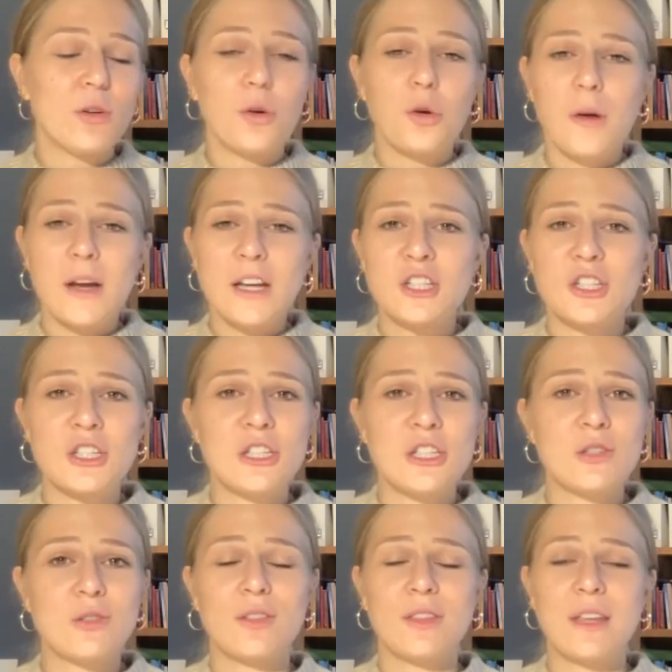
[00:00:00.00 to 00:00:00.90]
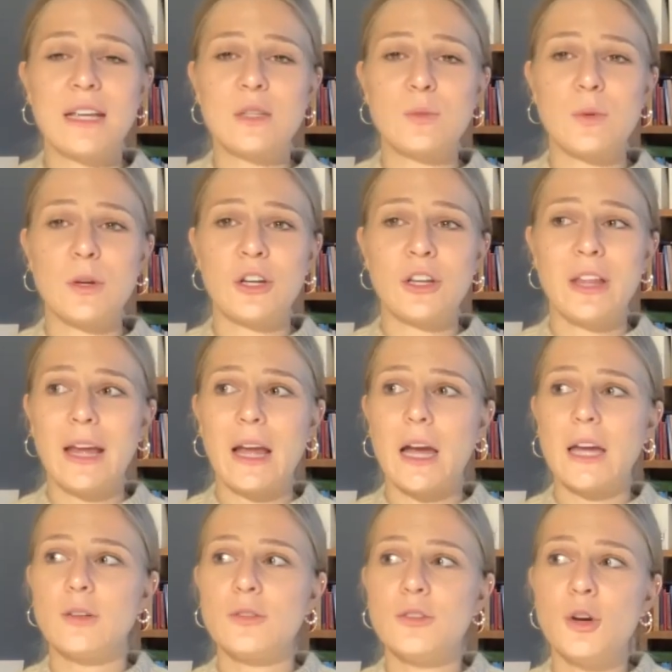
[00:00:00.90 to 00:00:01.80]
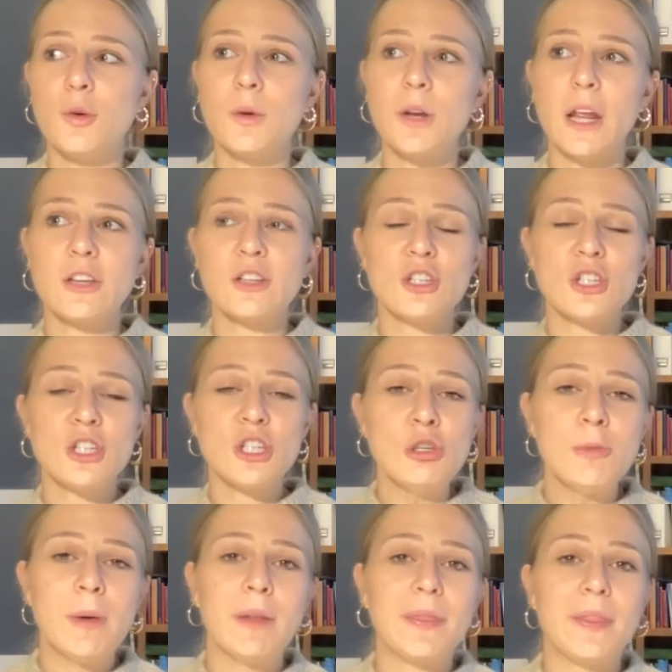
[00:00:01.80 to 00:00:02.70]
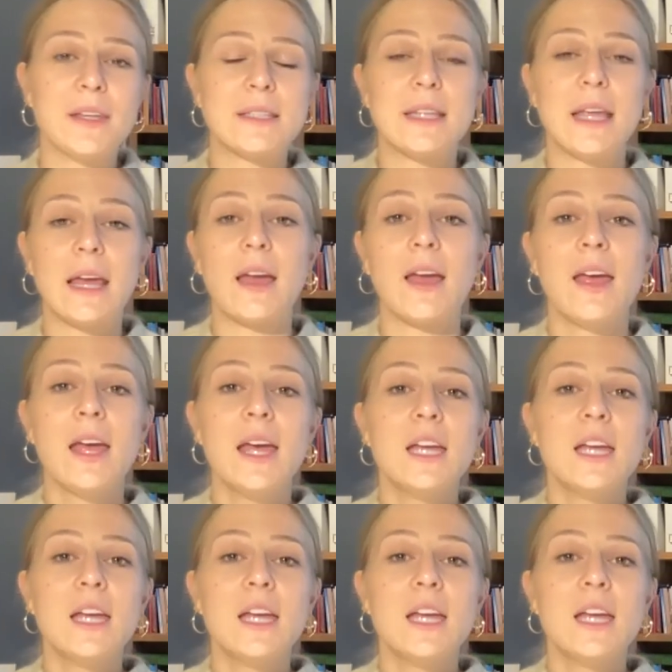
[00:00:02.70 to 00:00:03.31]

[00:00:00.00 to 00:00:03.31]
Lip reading: questions or things where you're like, I don't know what I should do about this thing,